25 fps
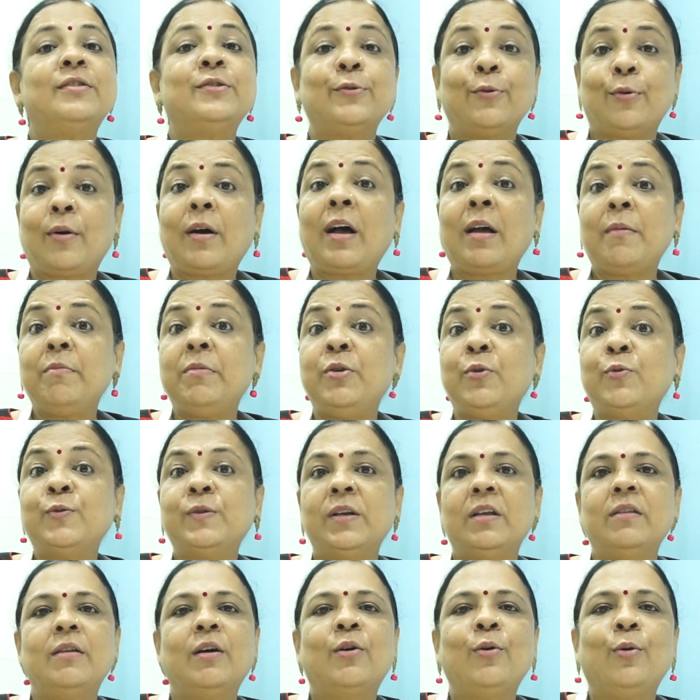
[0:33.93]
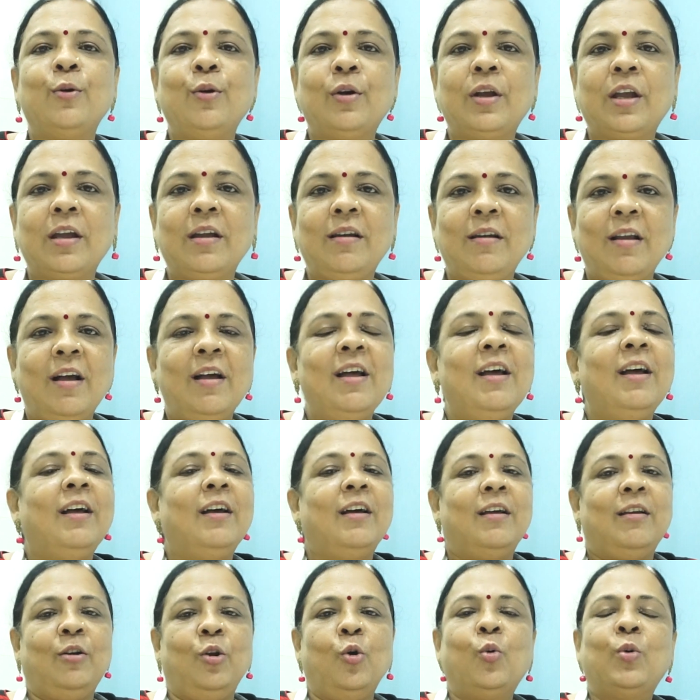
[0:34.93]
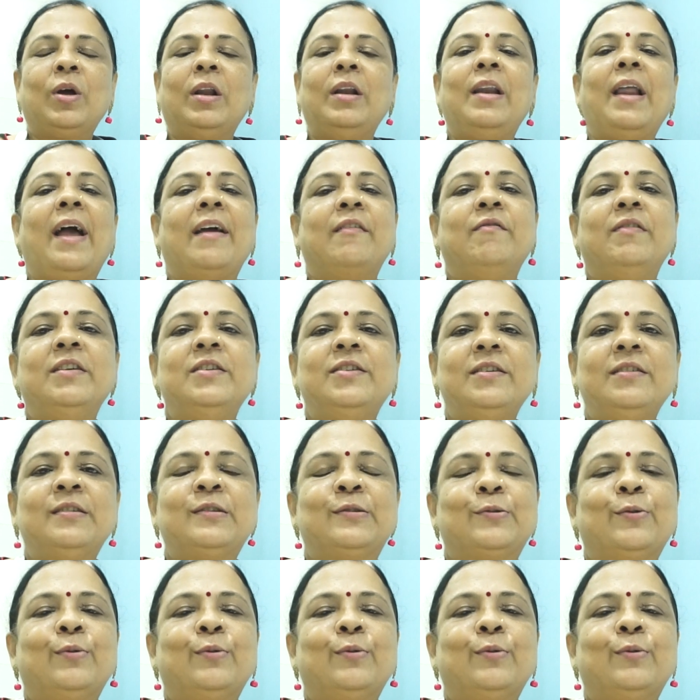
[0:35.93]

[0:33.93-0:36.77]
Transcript: So I'm using the colloquial local languages